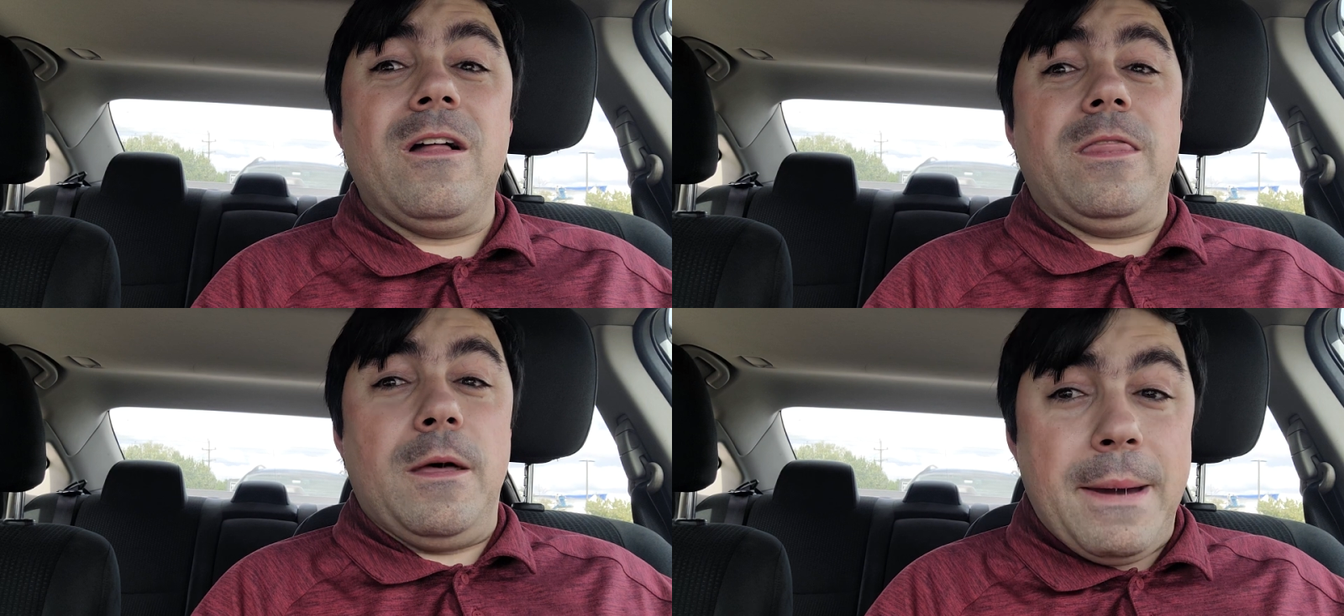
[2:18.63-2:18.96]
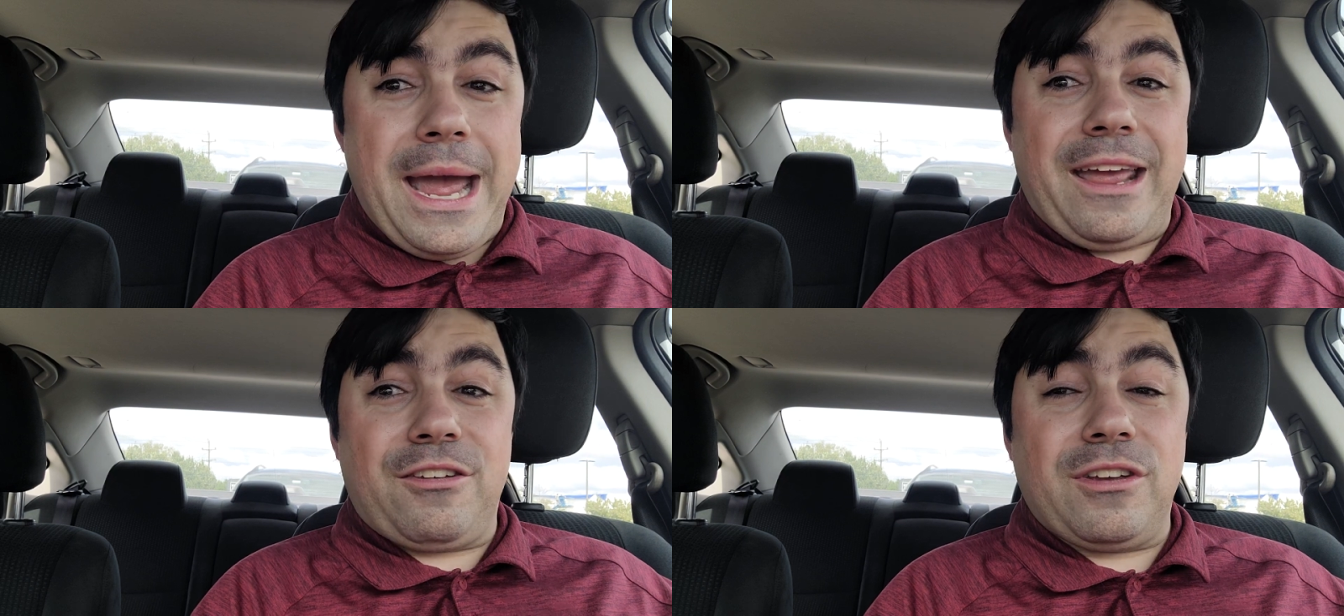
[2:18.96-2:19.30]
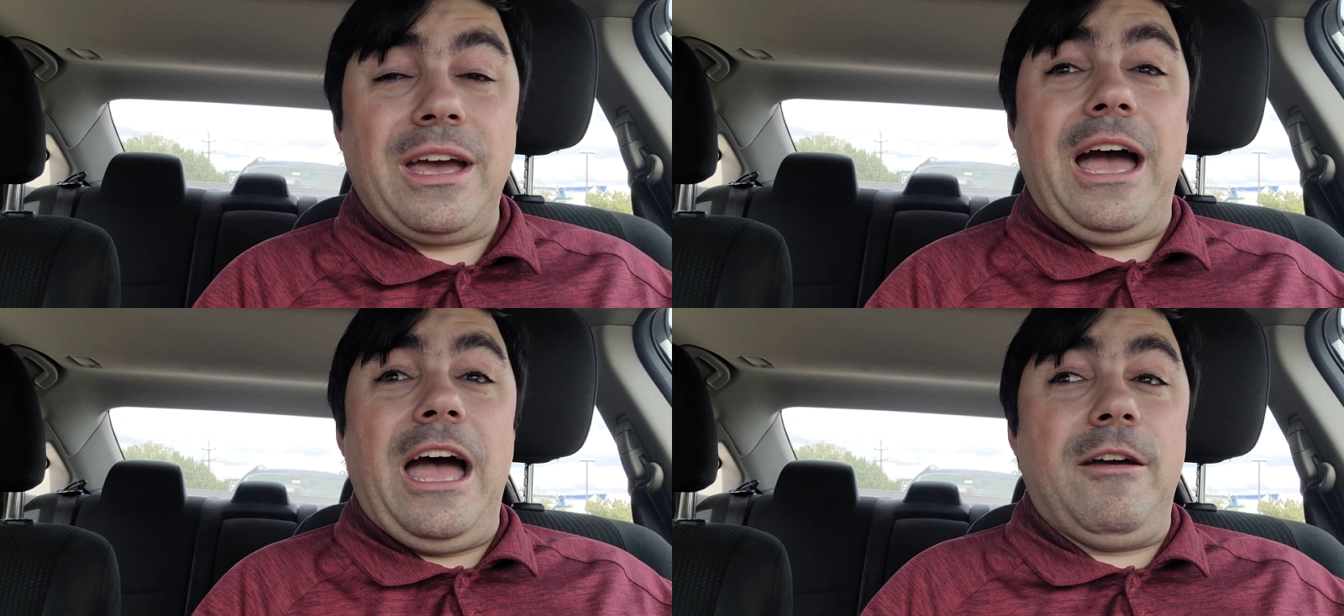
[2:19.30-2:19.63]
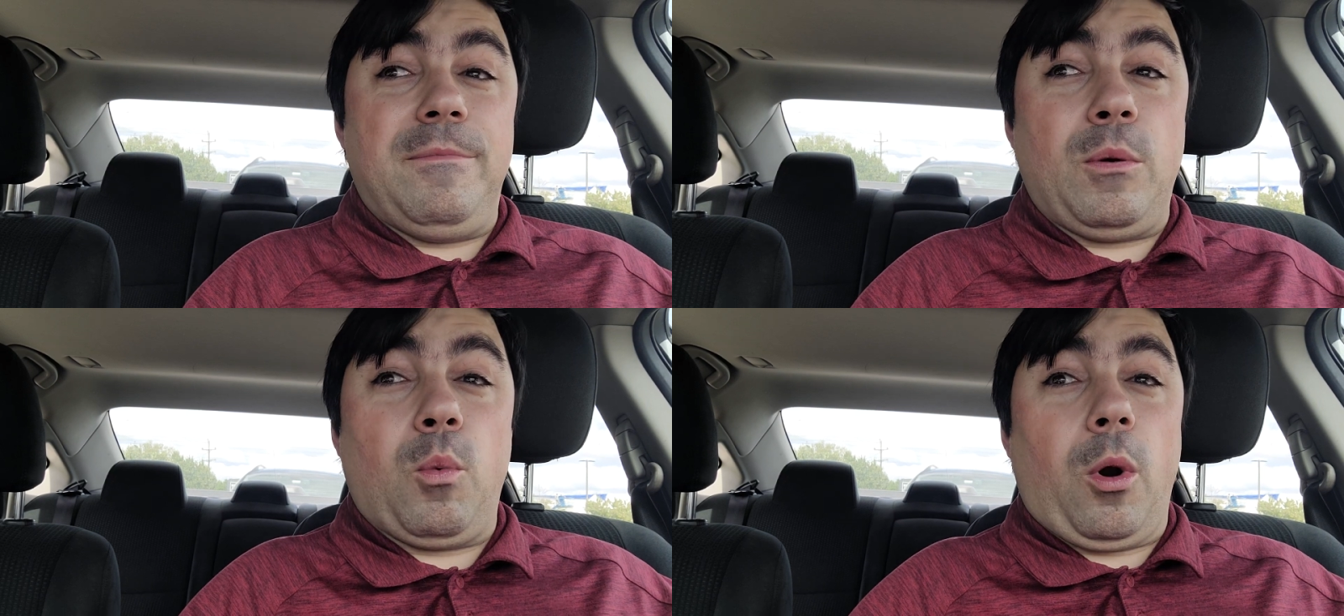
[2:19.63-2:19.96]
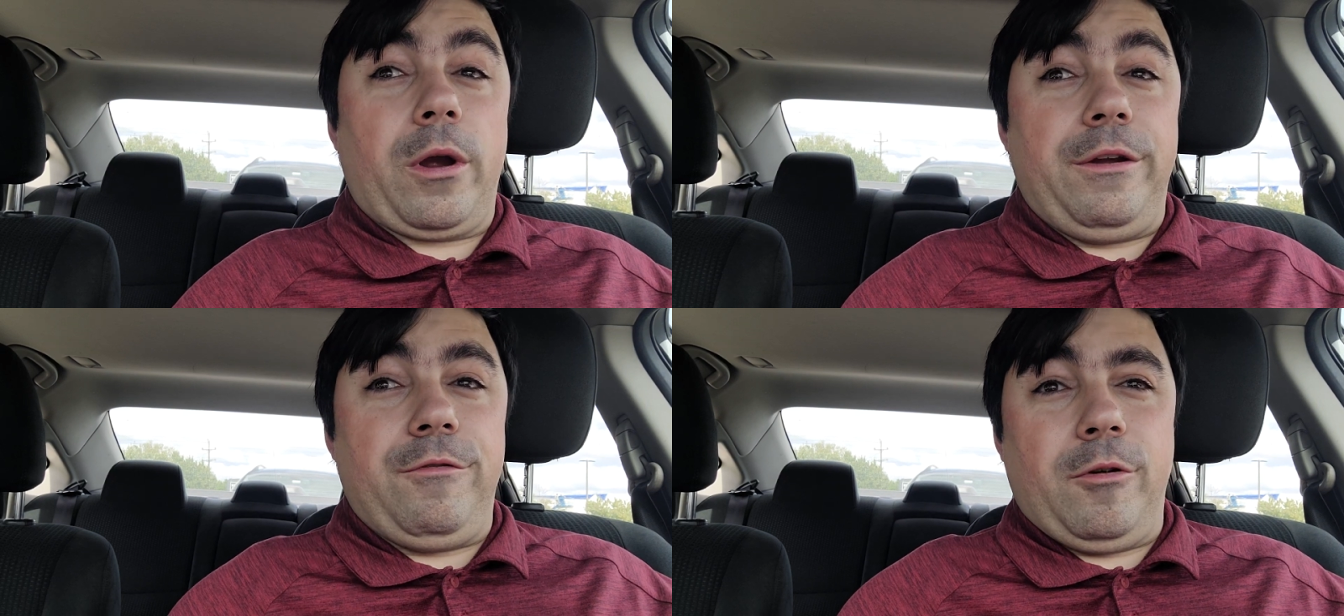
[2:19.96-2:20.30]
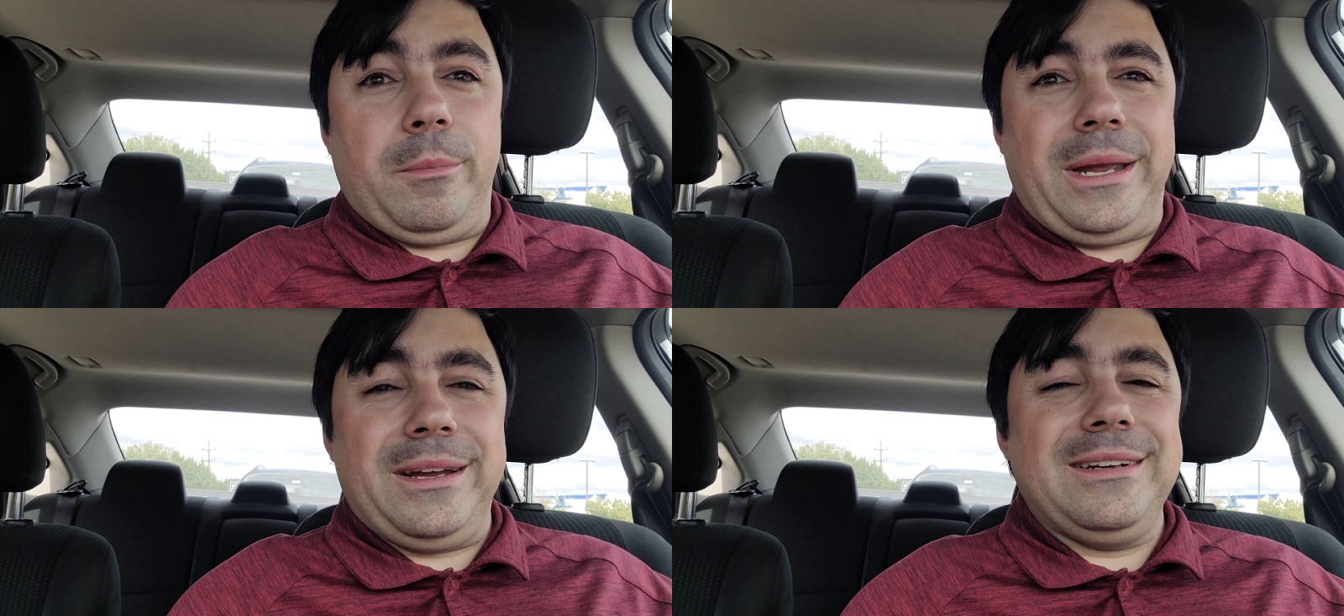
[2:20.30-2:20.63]
the masks have been working for
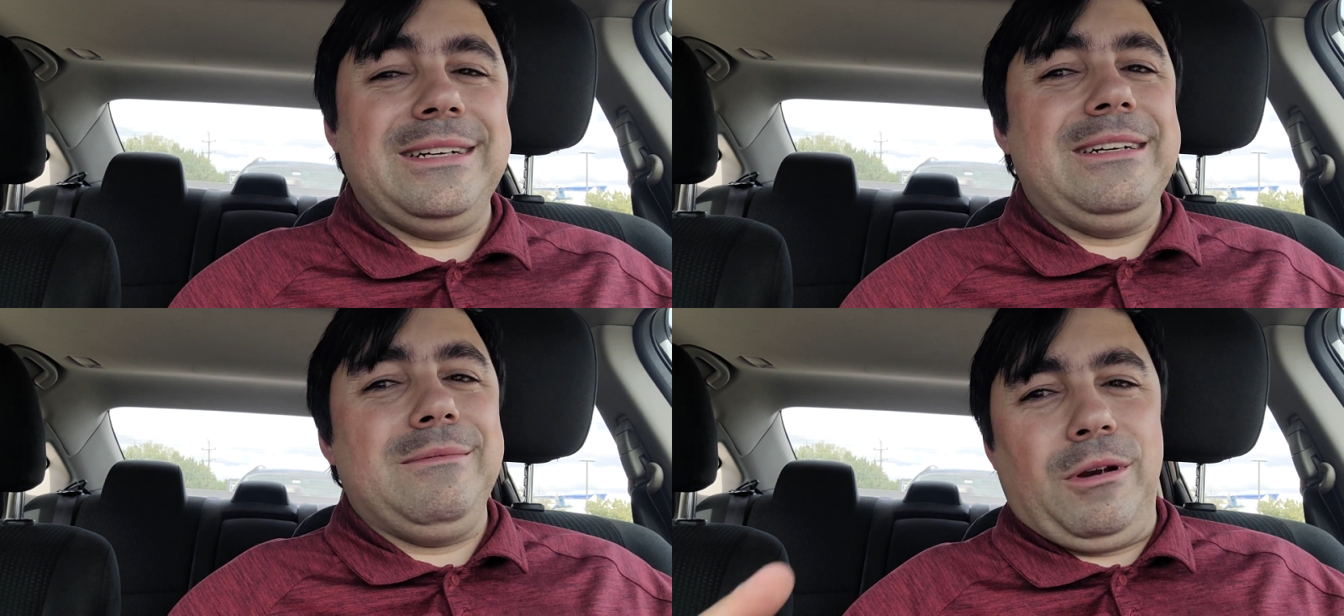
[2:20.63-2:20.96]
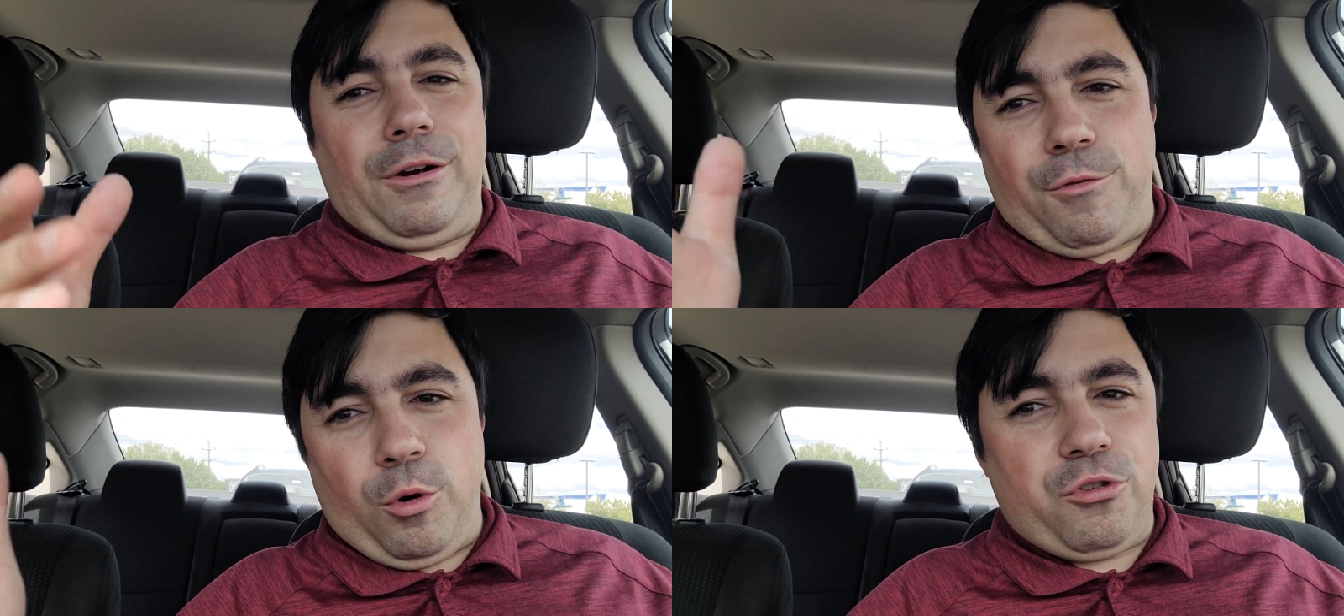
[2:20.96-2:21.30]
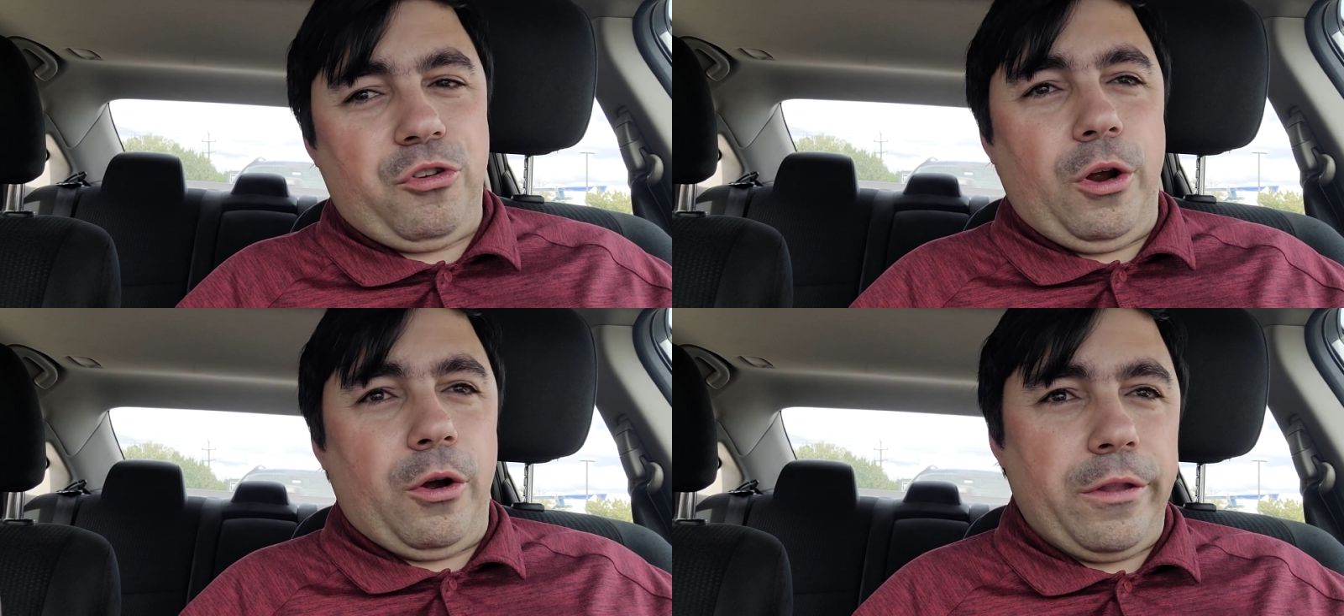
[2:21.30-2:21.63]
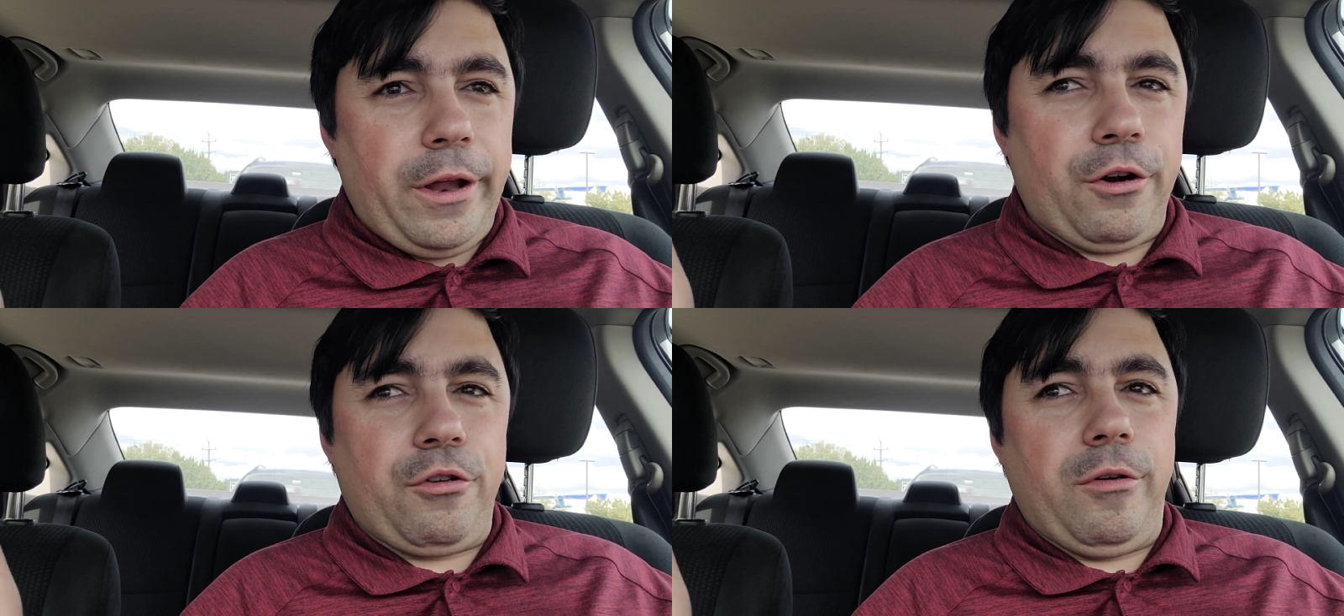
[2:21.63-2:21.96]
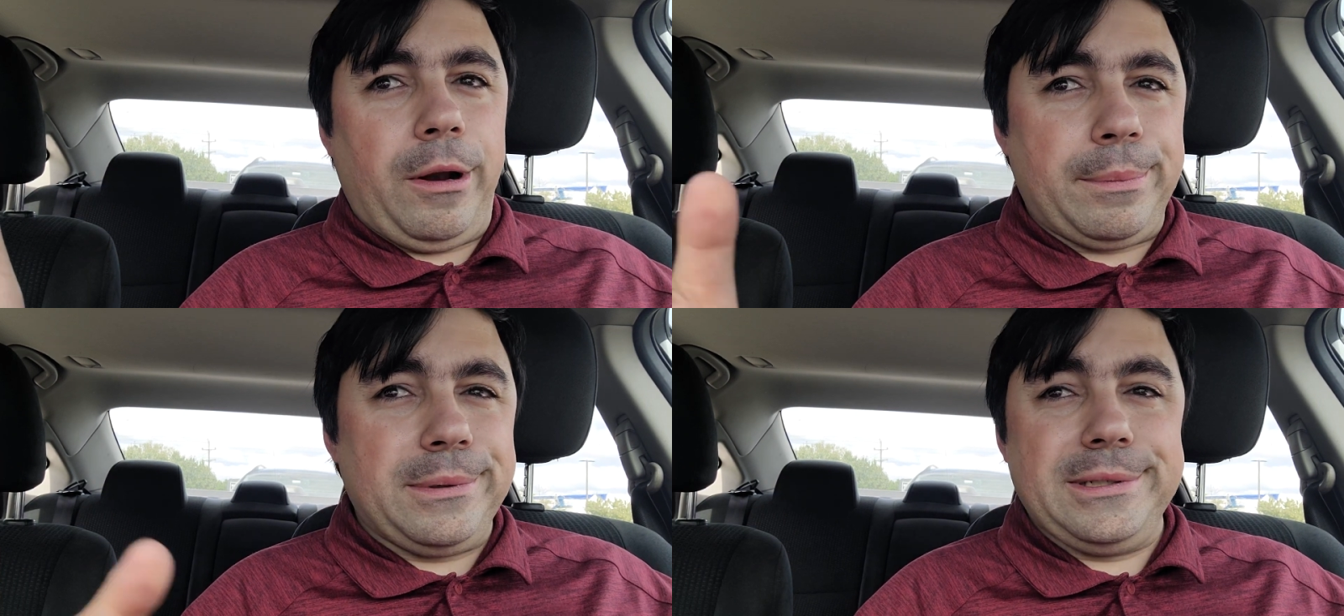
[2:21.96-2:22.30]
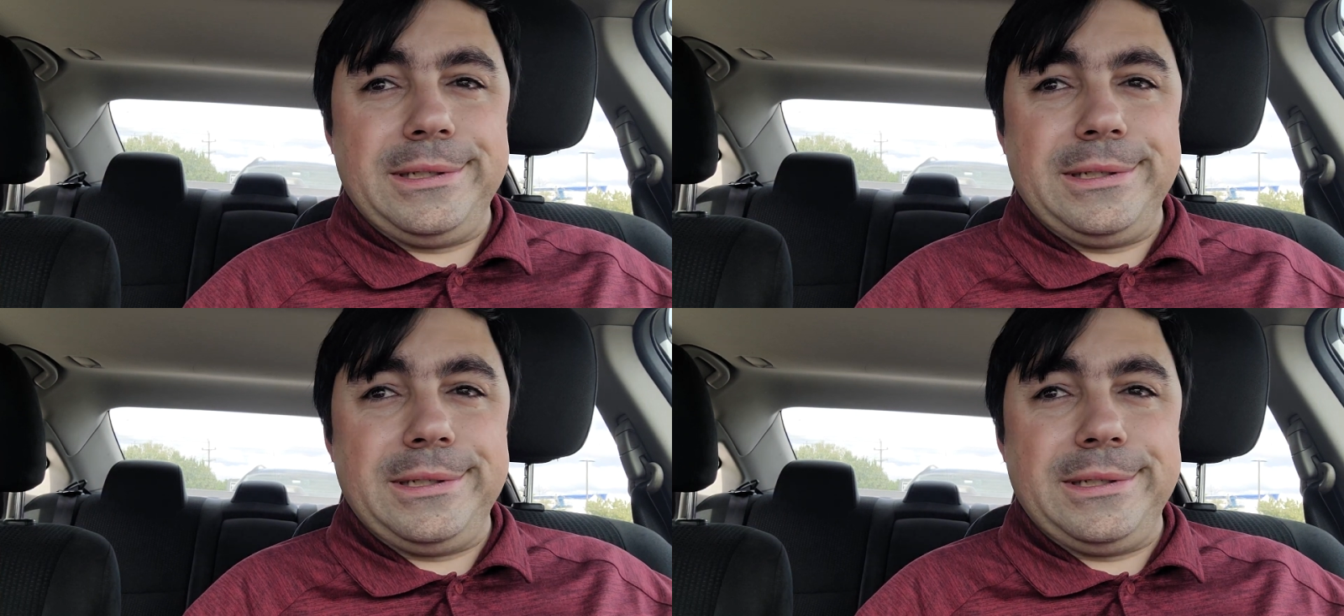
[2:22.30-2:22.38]
me. But unfortunately, on their trip,